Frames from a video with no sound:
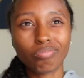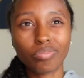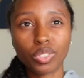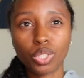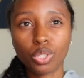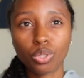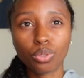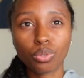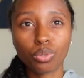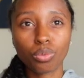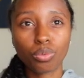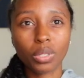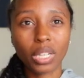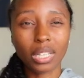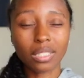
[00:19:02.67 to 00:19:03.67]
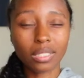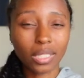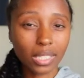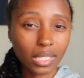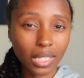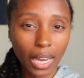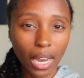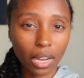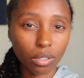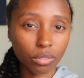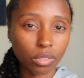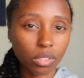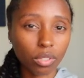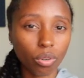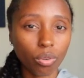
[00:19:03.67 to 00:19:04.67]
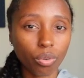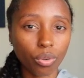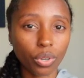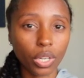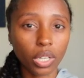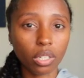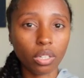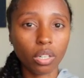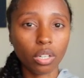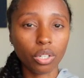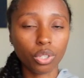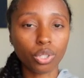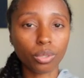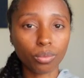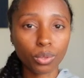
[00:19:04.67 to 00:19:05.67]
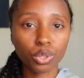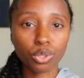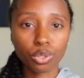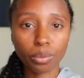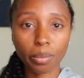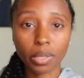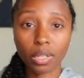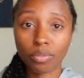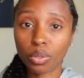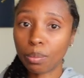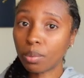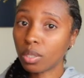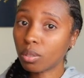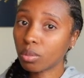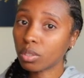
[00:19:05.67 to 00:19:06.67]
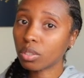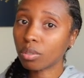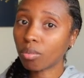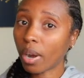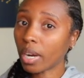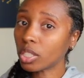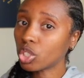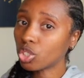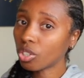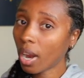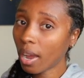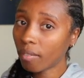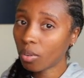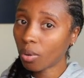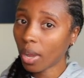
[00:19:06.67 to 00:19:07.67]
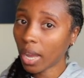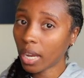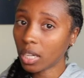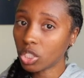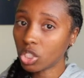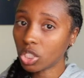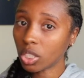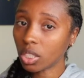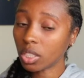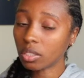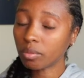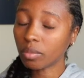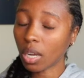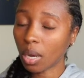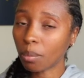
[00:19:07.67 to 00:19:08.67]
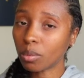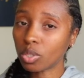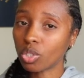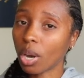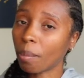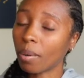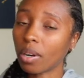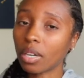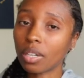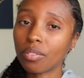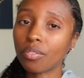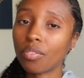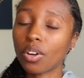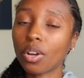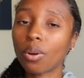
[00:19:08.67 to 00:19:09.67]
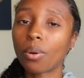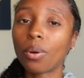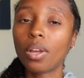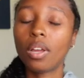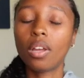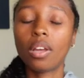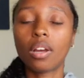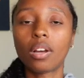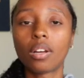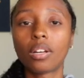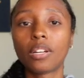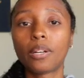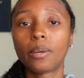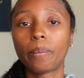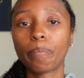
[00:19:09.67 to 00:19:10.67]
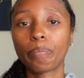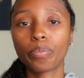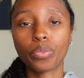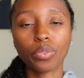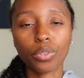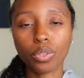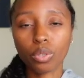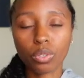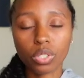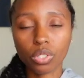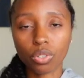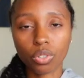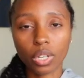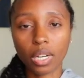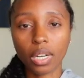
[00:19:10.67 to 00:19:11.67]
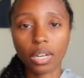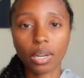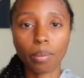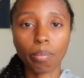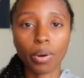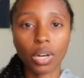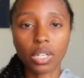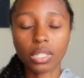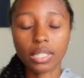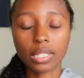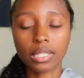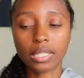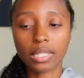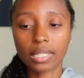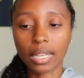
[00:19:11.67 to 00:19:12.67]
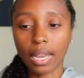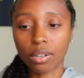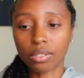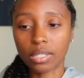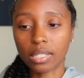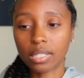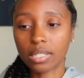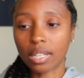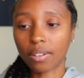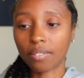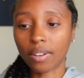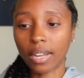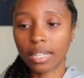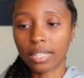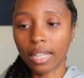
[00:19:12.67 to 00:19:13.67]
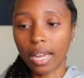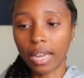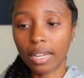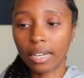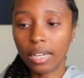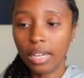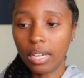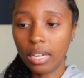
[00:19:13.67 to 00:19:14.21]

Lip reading: You get discounts on your room, but if you book with the right travel agent, I'm gonna drop her info, you still gonna get perks and discounts and stuff like that.